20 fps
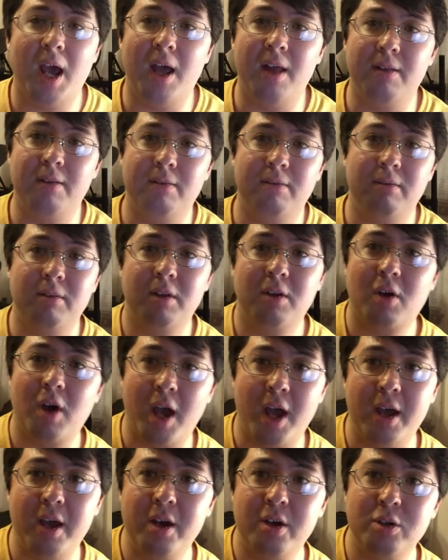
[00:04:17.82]
And
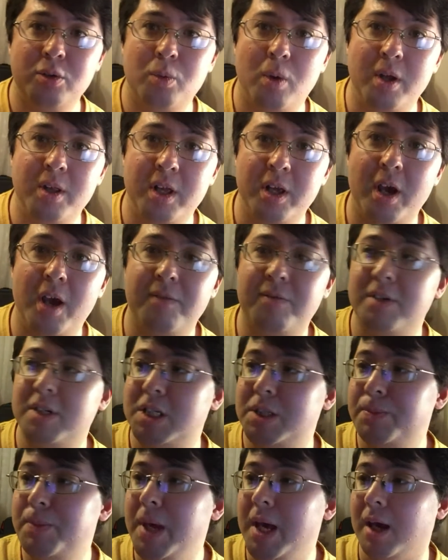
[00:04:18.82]
okay, here's one that you have to
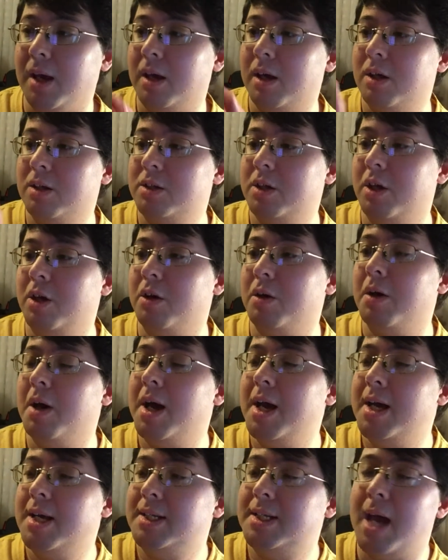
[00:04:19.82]
speak. So you
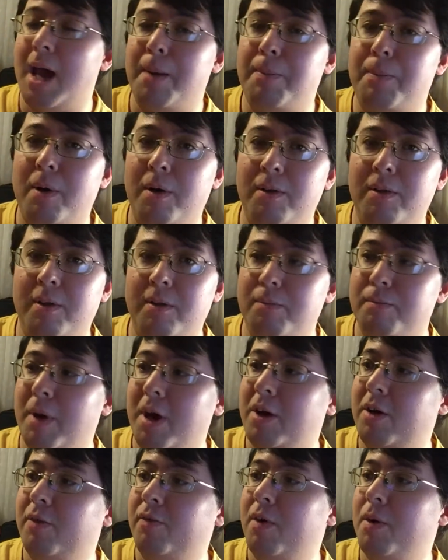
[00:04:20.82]
tap on the
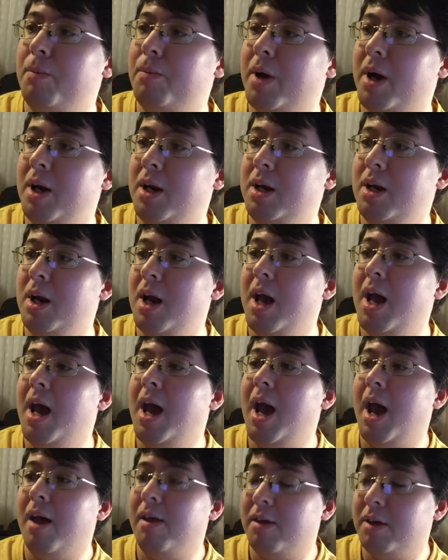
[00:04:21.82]
microphone button
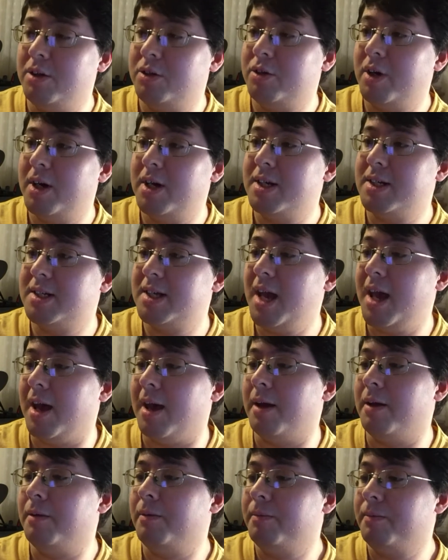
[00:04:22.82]
and then try to say
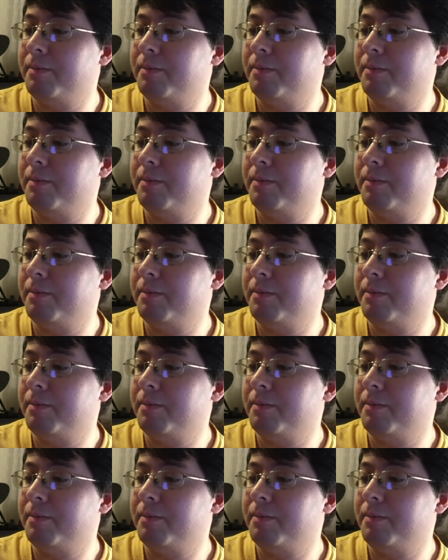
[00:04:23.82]
it.